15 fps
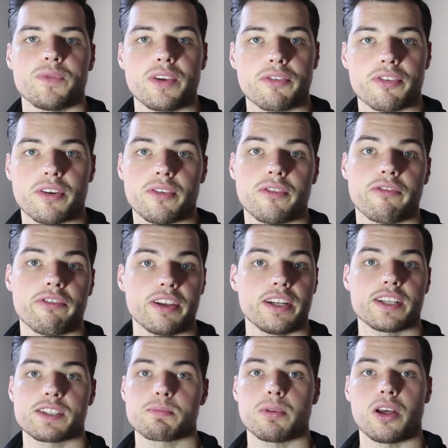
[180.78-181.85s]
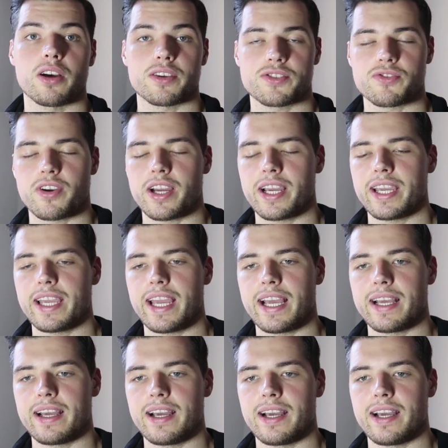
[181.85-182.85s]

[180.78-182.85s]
different fitness blogs, right,